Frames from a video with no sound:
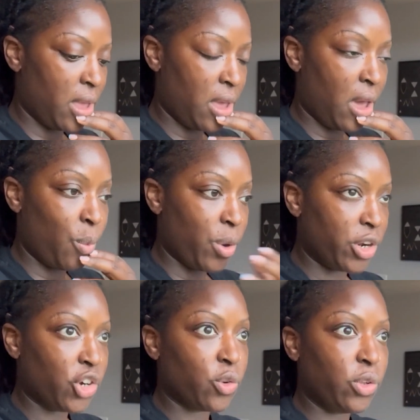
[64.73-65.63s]
I want to
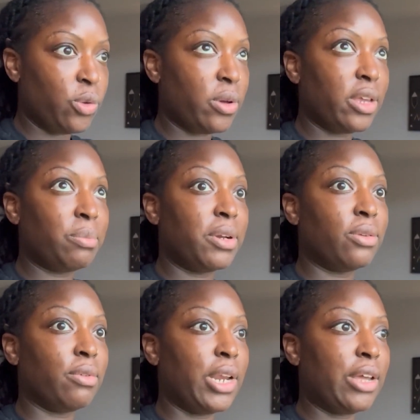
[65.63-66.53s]
show it to you guys, but it's
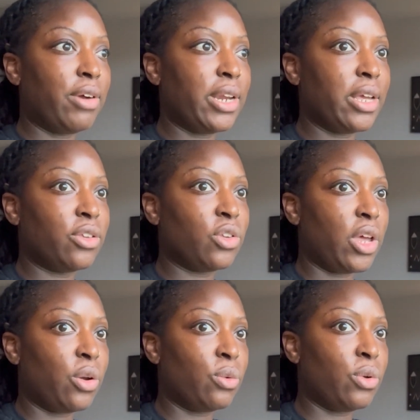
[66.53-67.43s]
raining right now, so I
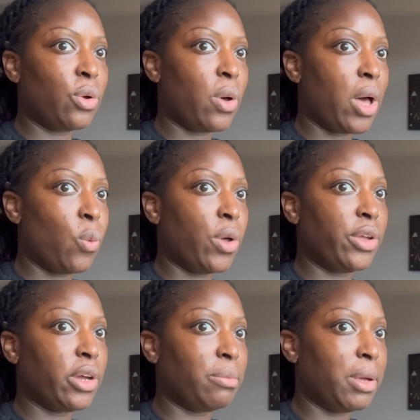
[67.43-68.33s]
don't know how well you're
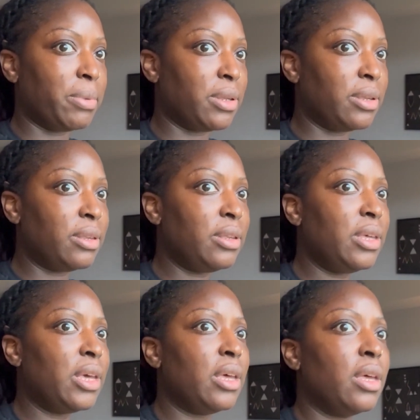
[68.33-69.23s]
going to be able to see
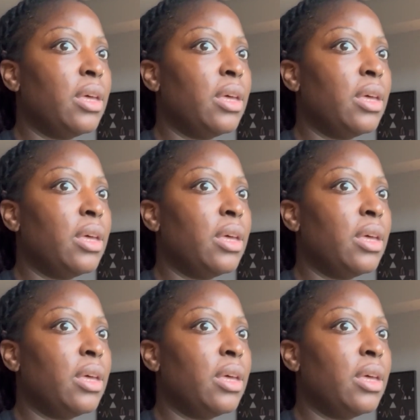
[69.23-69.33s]
it.